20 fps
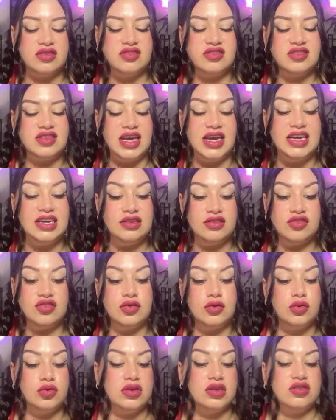staying
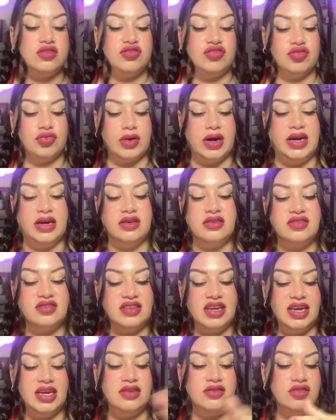to the trail,
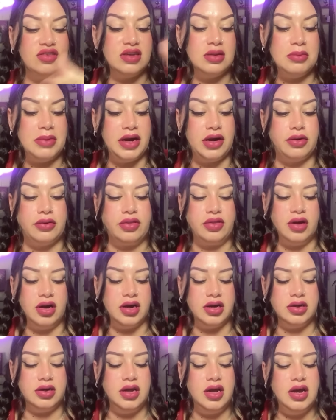staying to the
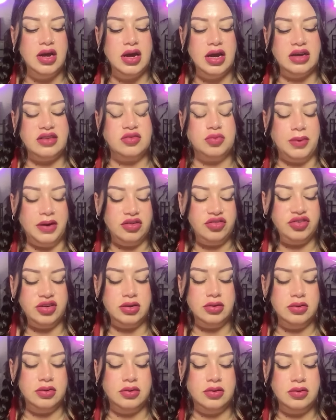marathon.
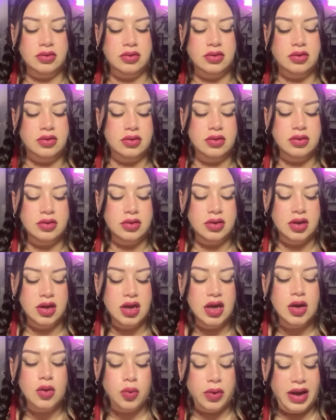Expression.
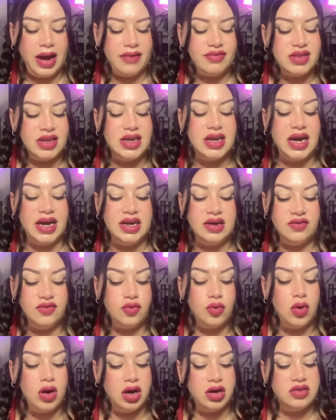We have the Nine of
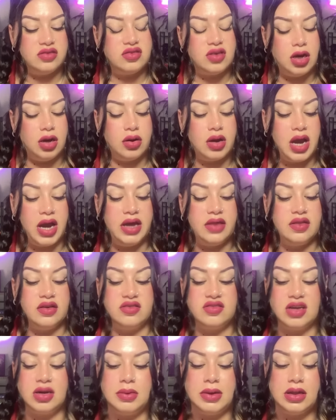Wands. Okay,
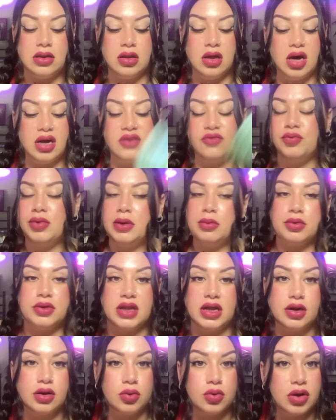there's going to be a lot of people
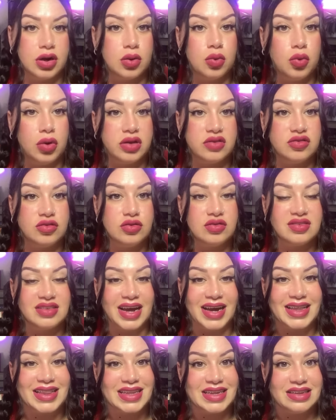that are going to want to
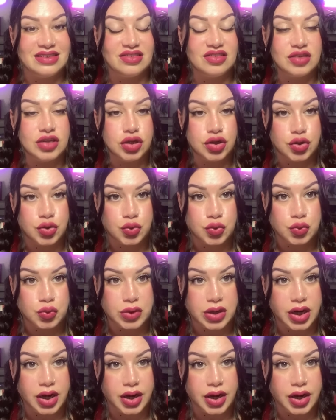silence you.